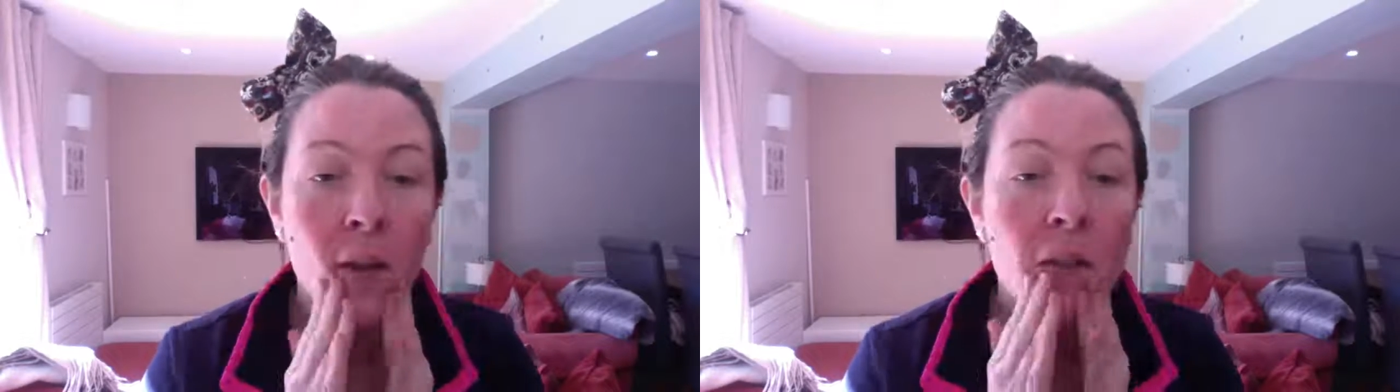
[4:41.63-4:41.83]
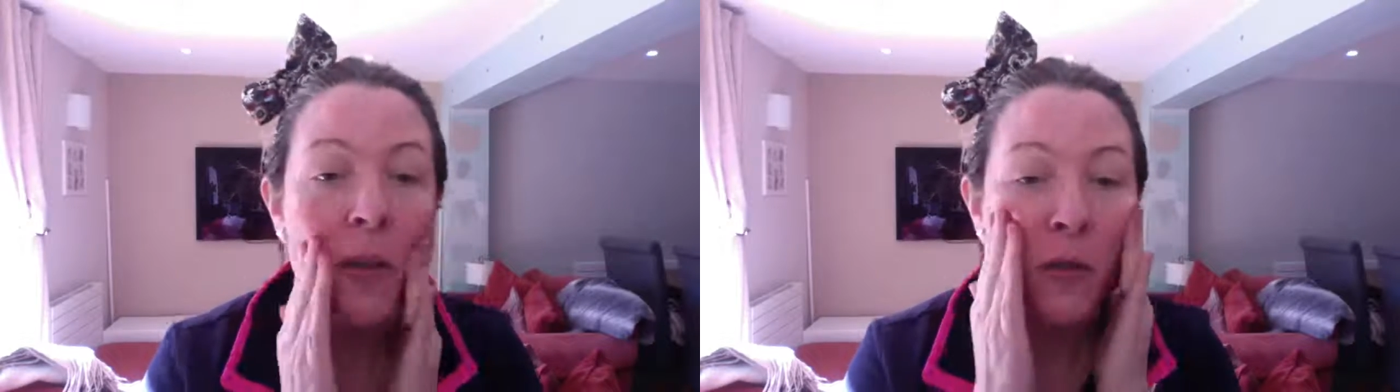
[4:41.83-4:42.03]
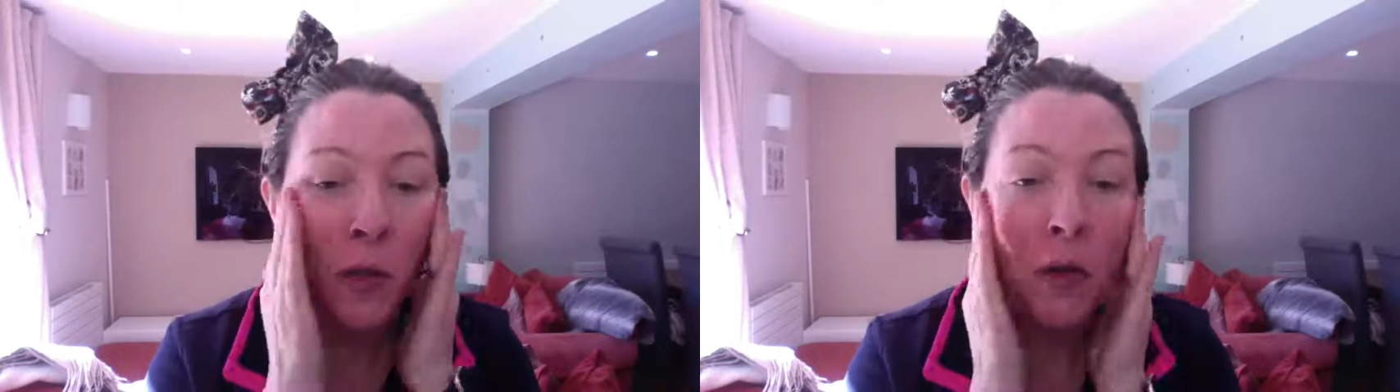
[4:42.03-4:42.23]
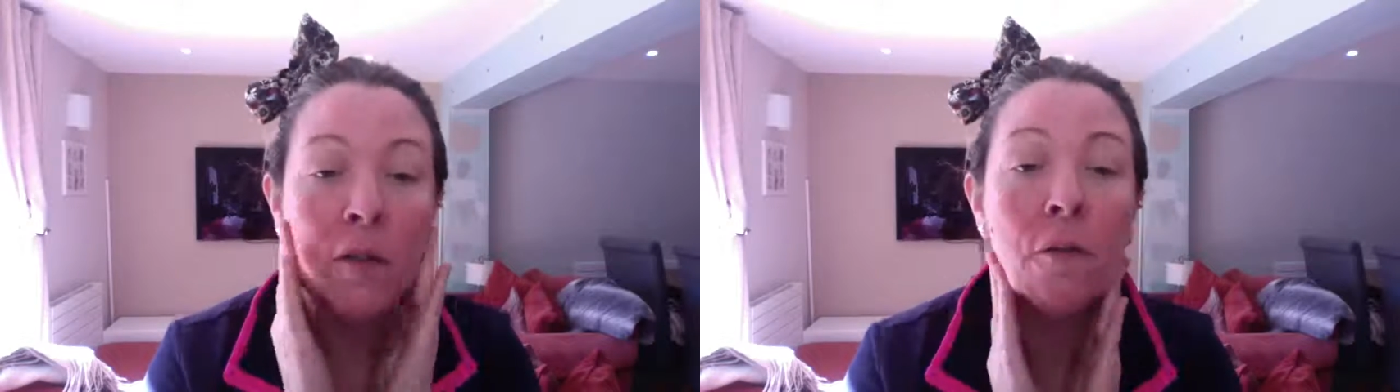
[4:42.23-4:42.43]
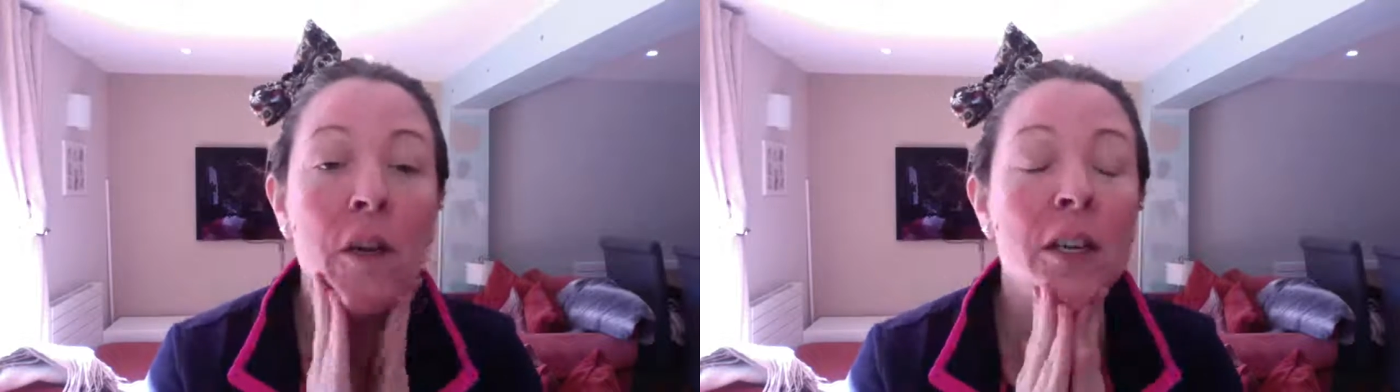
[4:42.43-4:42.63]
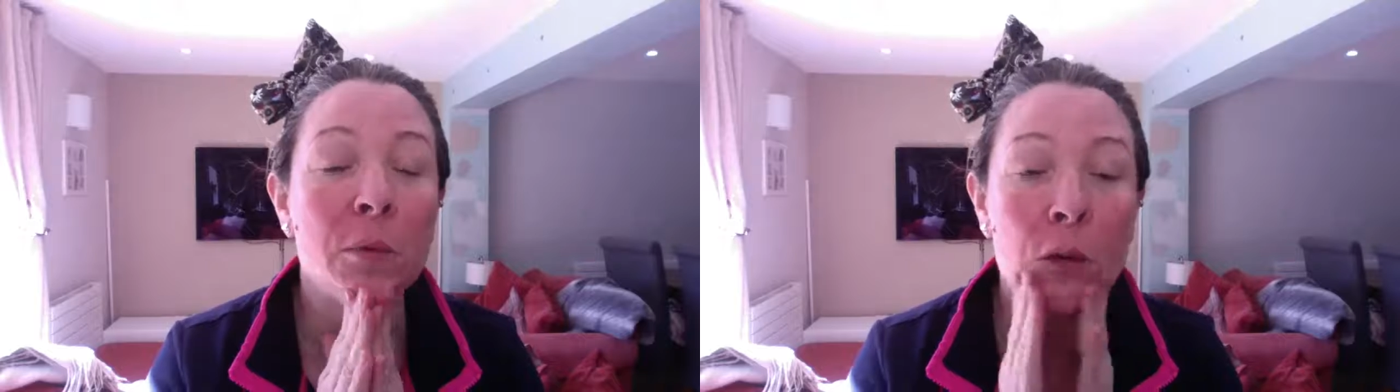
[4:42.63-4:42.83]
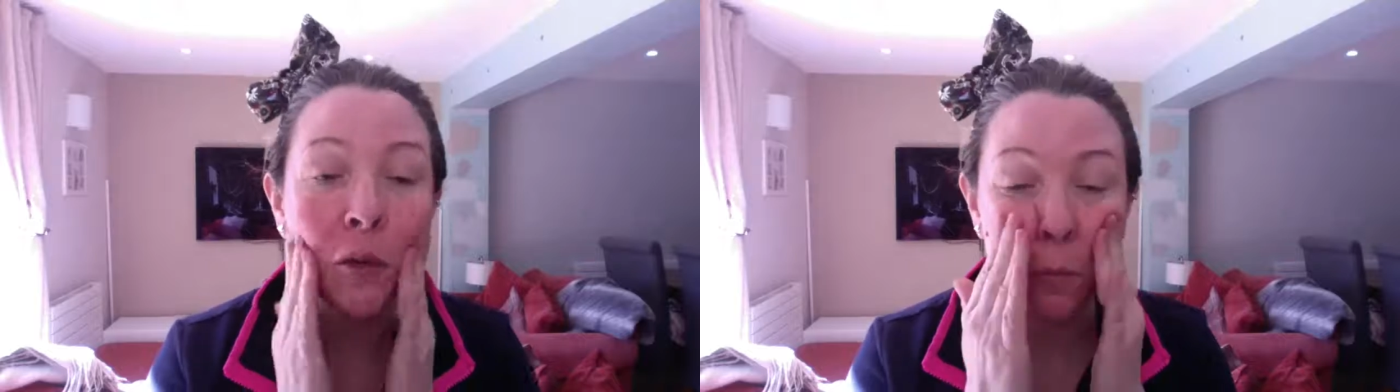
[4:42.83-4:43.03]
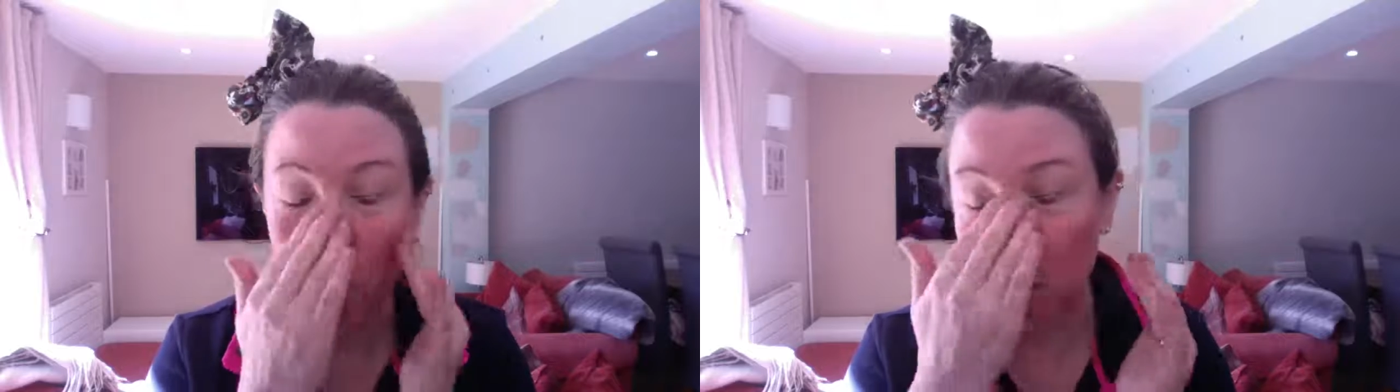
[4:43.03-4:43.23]
So sorry, the first
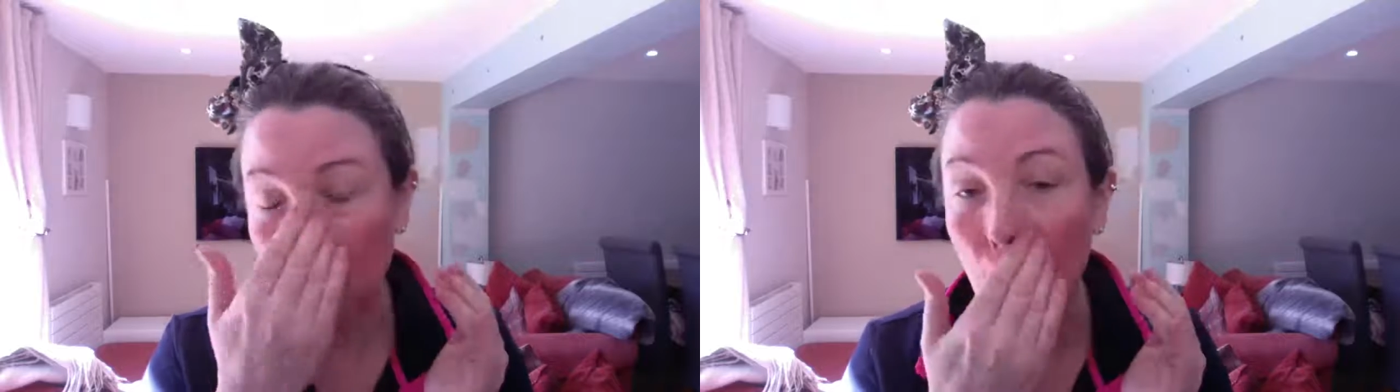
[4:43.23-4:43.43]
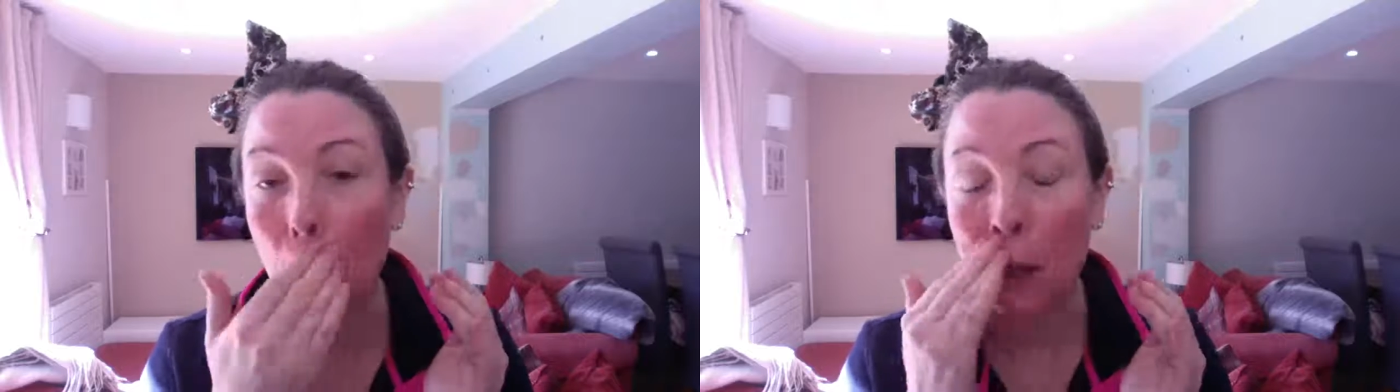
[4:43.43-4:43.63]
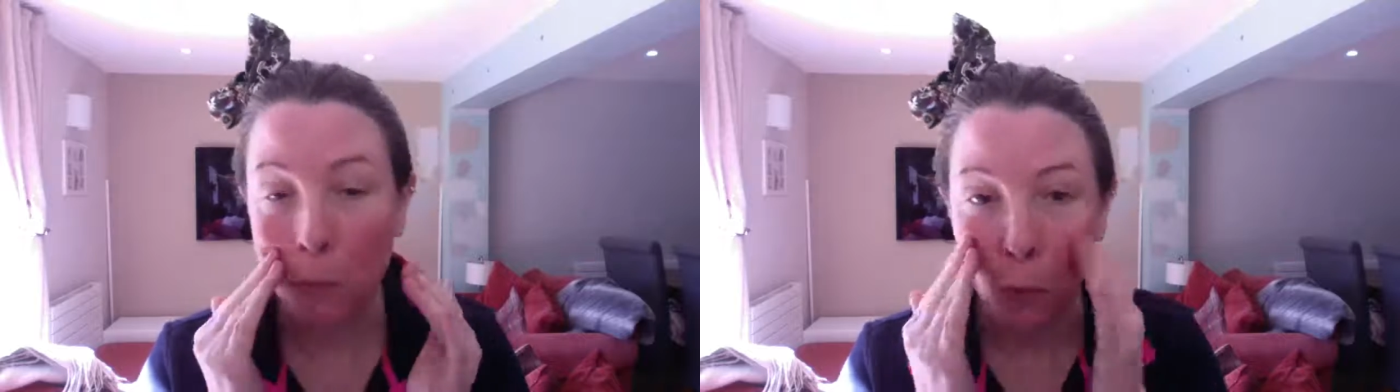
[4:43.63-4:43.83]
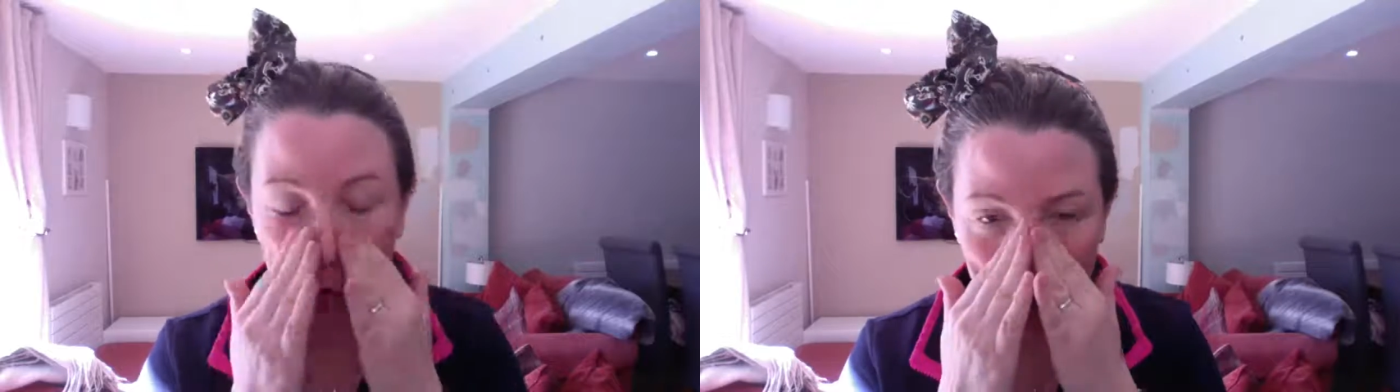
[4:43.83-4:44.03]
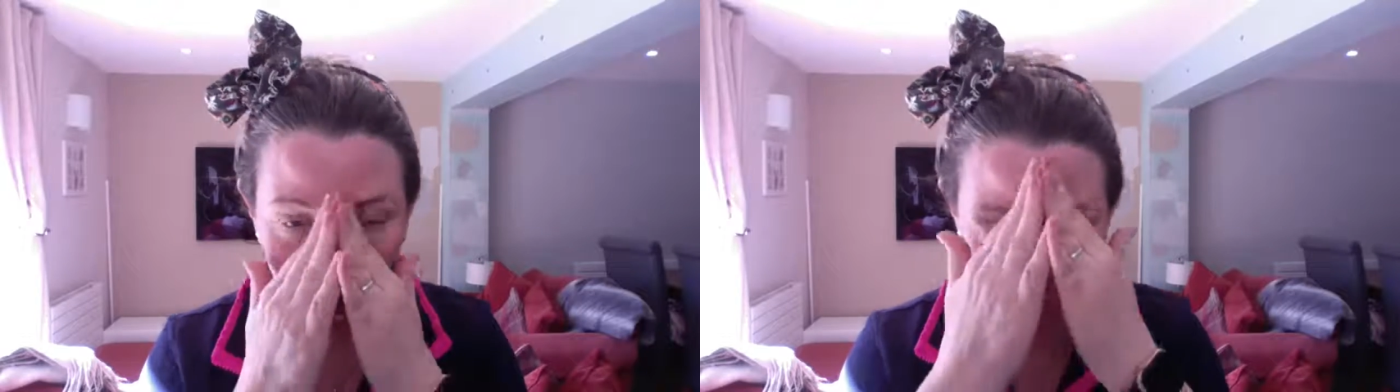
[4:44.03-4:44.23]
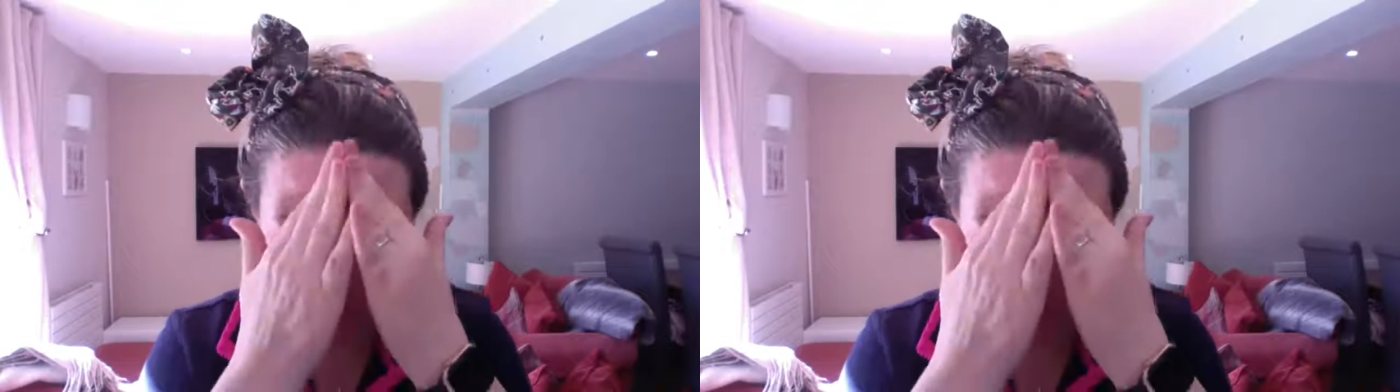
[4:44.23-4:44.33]
one you put on and wash off.